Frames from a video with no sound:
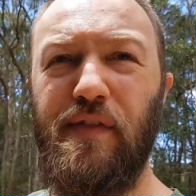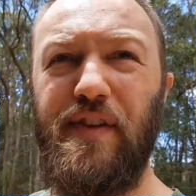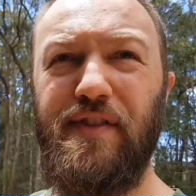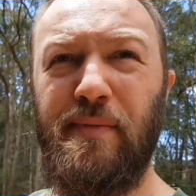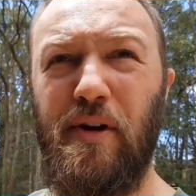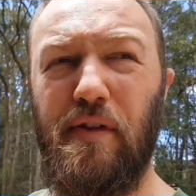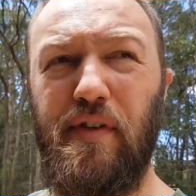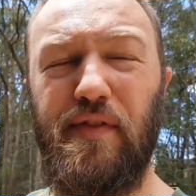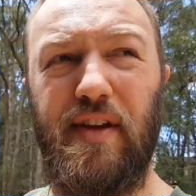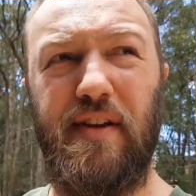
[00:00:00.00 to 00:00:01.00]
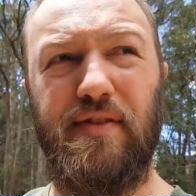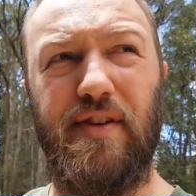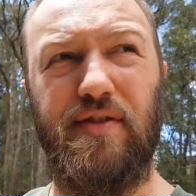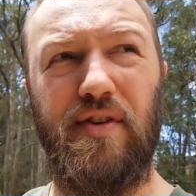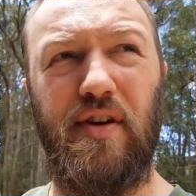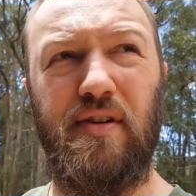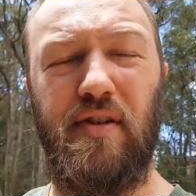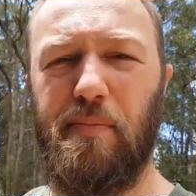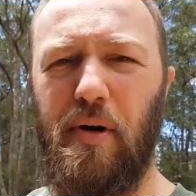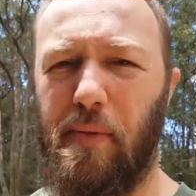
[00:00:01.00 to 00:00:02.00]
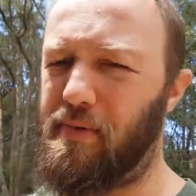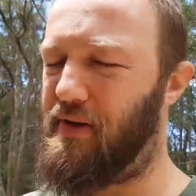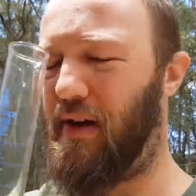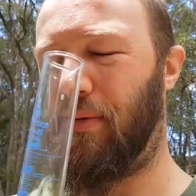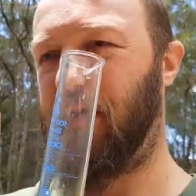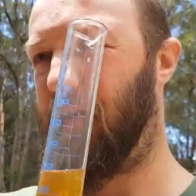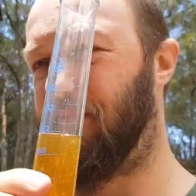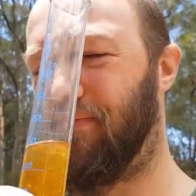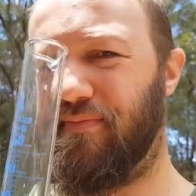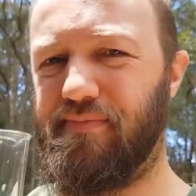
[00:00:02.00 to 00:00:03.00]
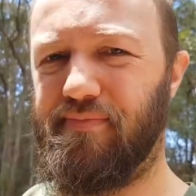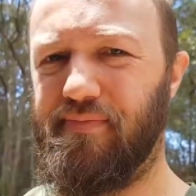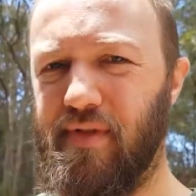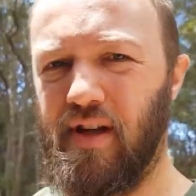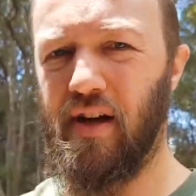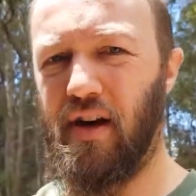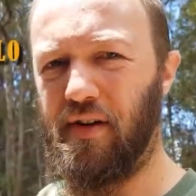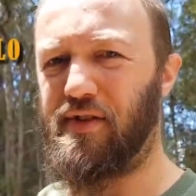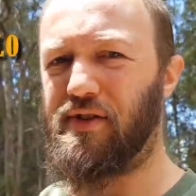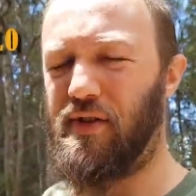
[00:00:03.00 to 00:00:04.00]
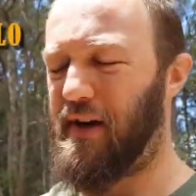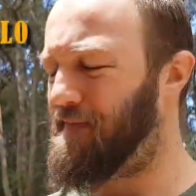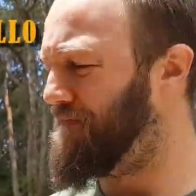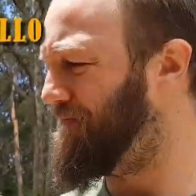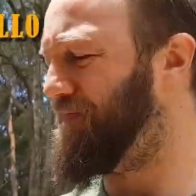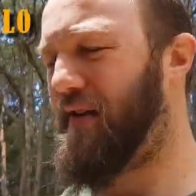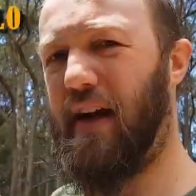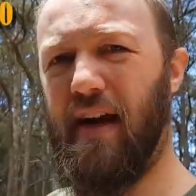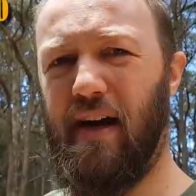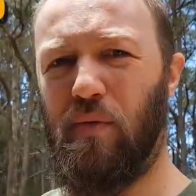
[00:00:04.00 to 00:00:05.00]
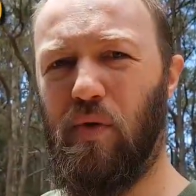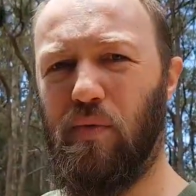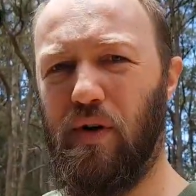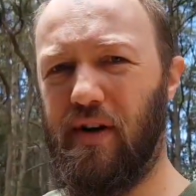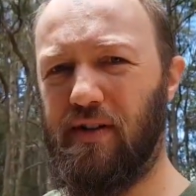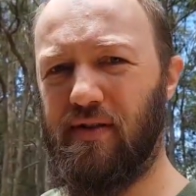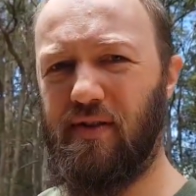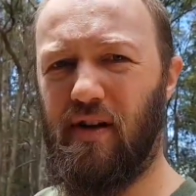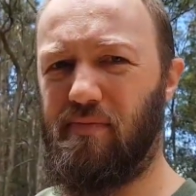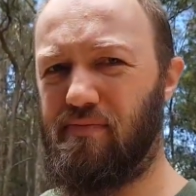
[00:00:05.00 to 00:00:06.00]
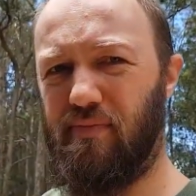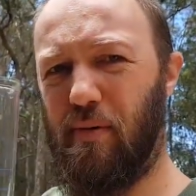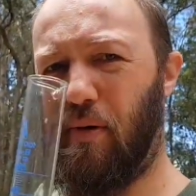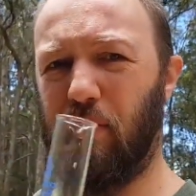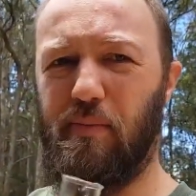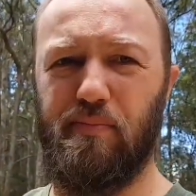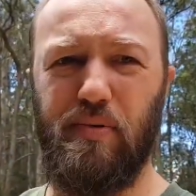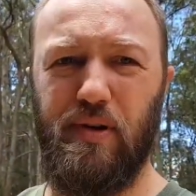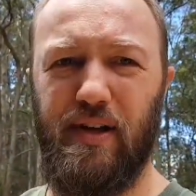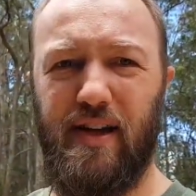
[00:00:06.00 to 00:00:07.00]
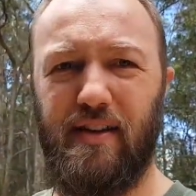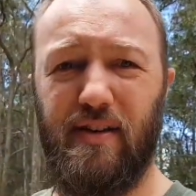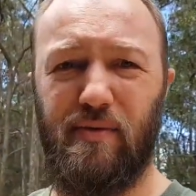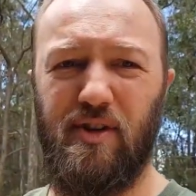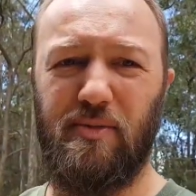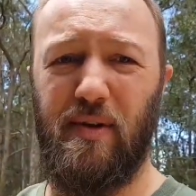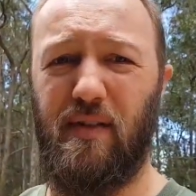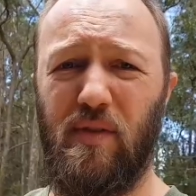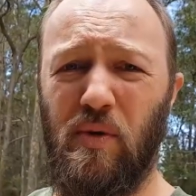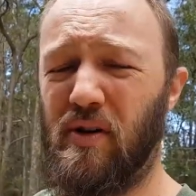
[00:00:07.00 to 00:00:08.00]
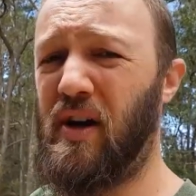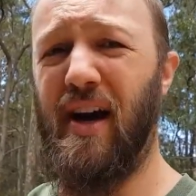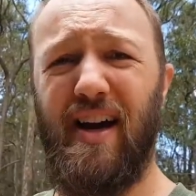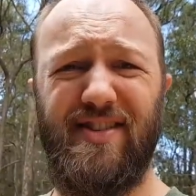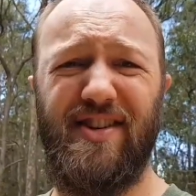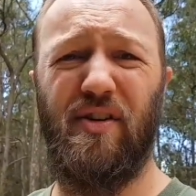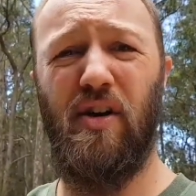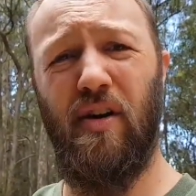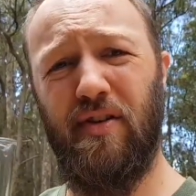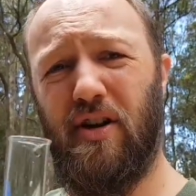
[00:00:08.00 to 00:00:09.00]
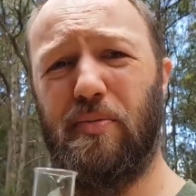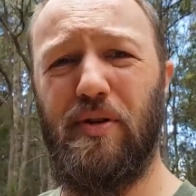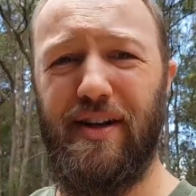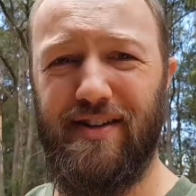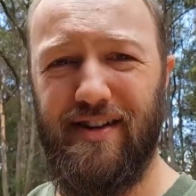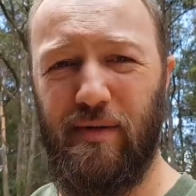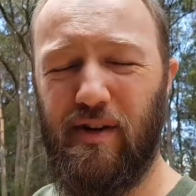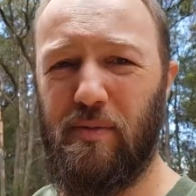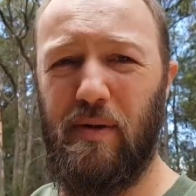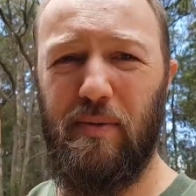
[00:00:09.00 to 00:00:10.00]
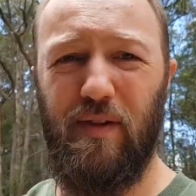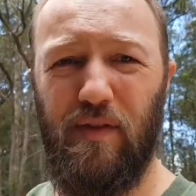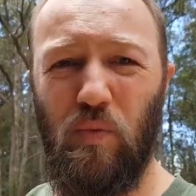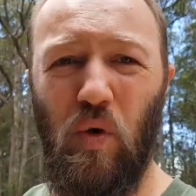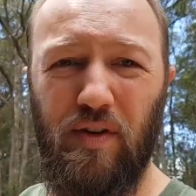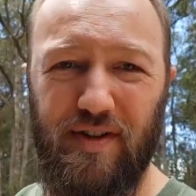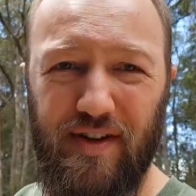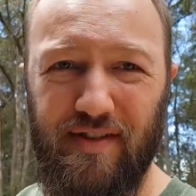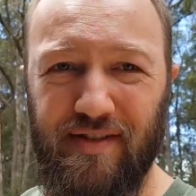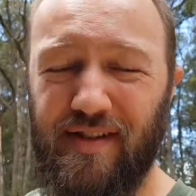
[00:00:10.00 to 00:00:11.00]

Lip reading: Simcoe, 50 Citra. I'll put it up on the screen. What it is. I'll probably put a link to the recipe if you want. Actually, no, I'm not going to put a link to the recipe. But if you want it,